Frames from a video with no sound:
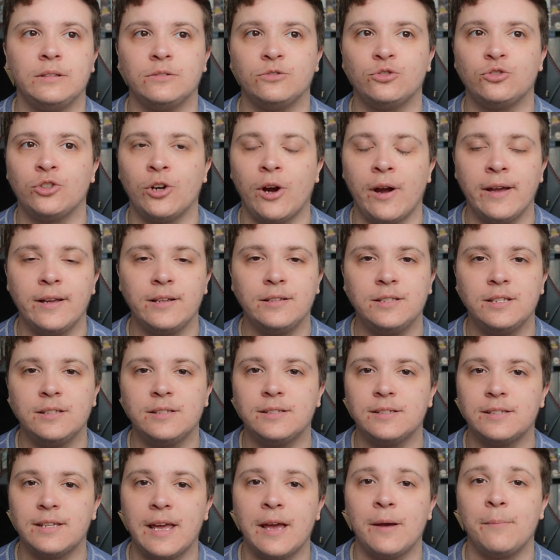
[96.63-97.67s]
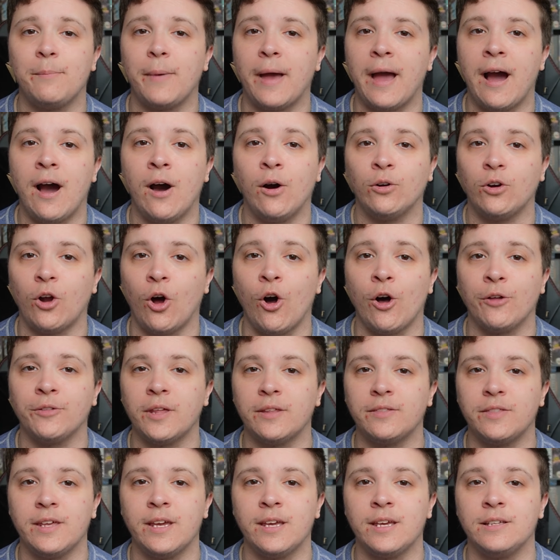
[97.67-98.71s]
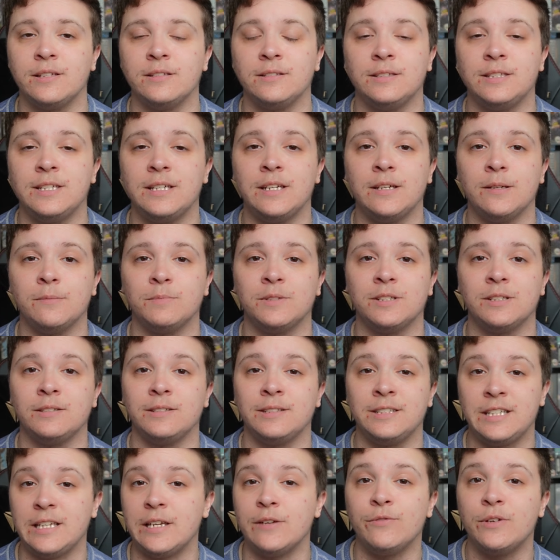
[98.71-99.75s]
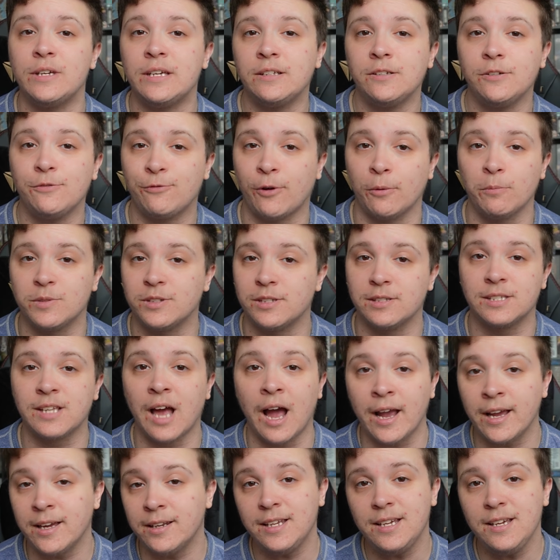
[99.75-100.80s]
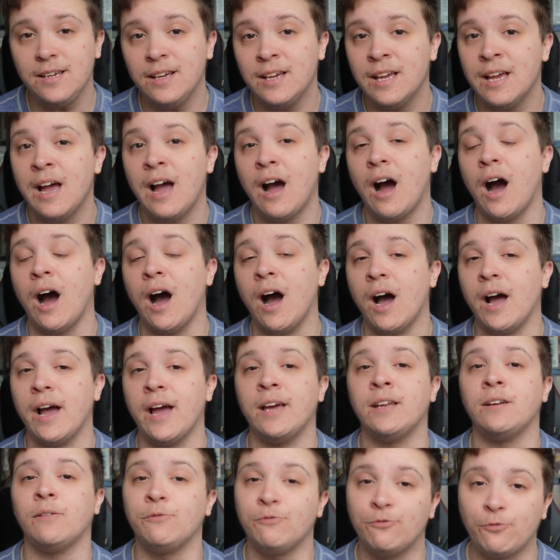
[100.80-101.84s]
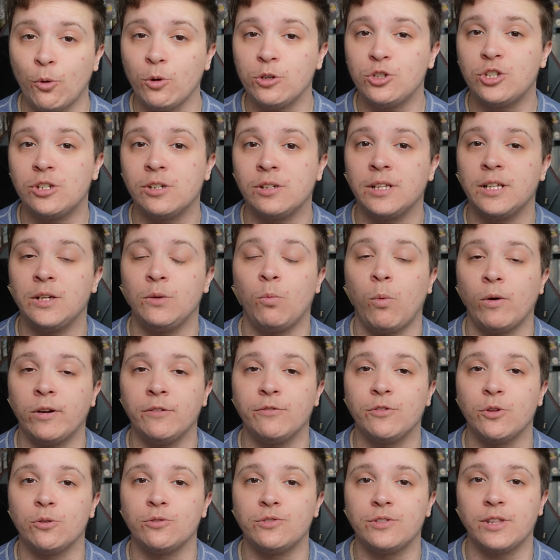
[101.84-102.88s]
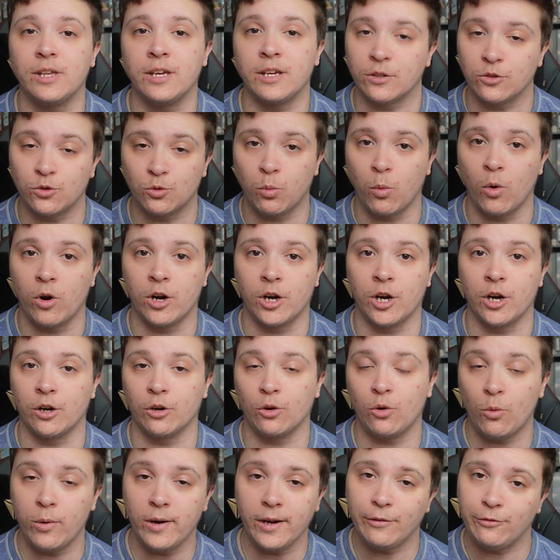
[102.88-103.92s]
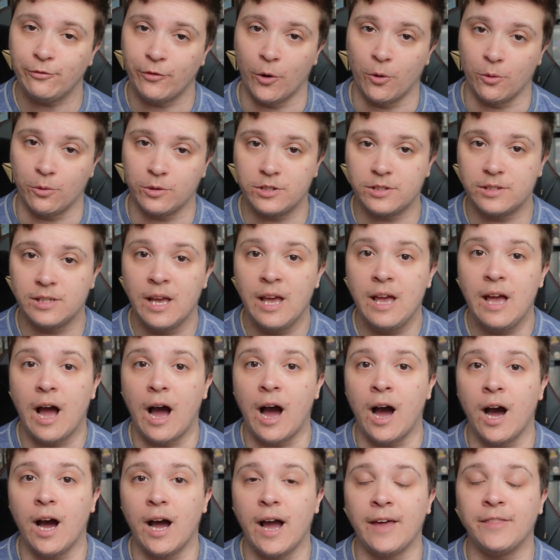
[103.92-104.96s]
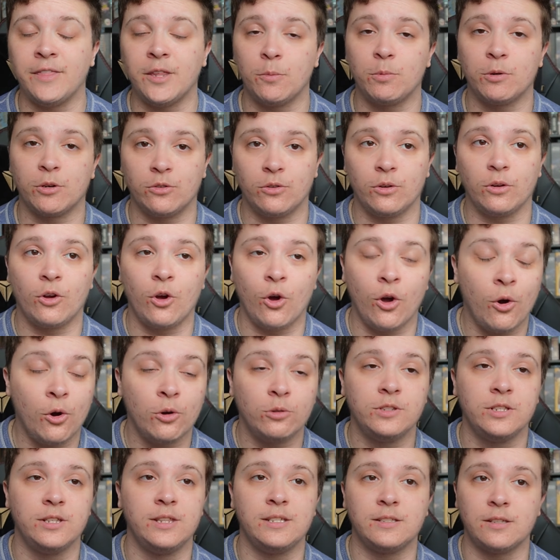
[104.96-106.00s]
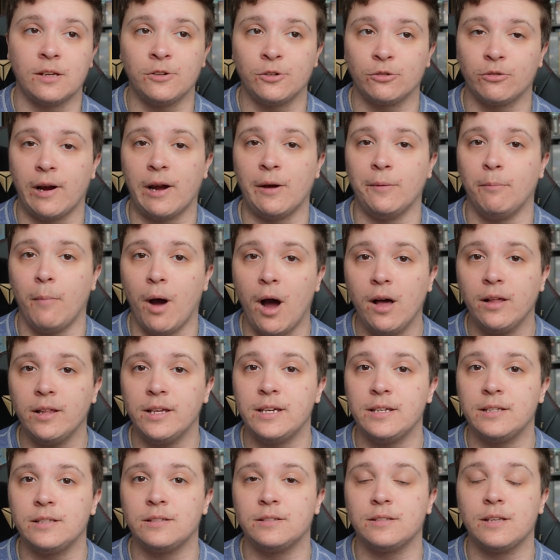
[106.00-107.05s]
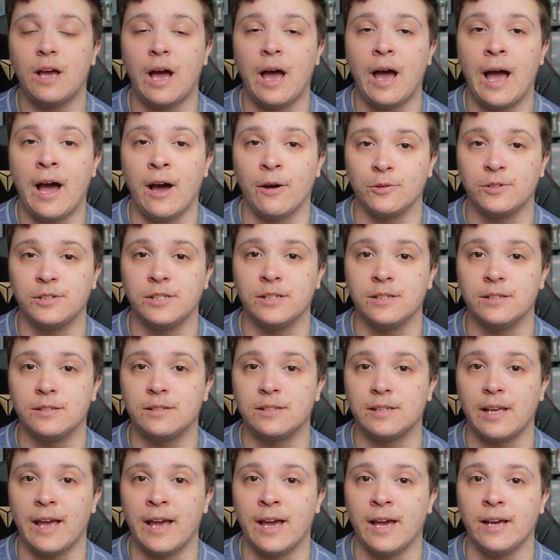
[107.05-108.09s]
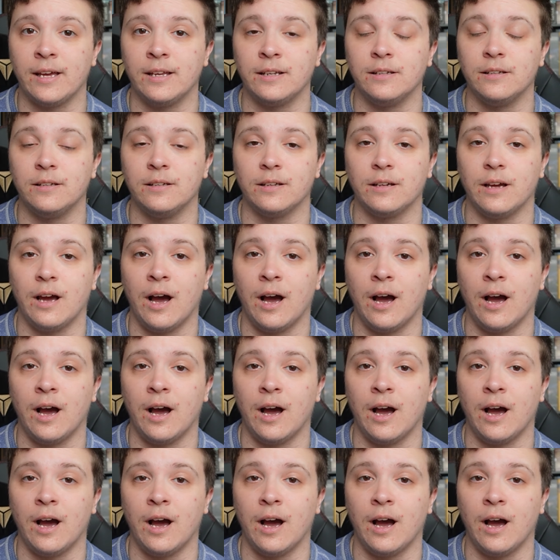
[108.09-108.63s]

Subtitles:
trying to stamp out all that they deemed deviant from society, and unfortunately one of those things were queer folks, and they would go to these underground Molly houses, and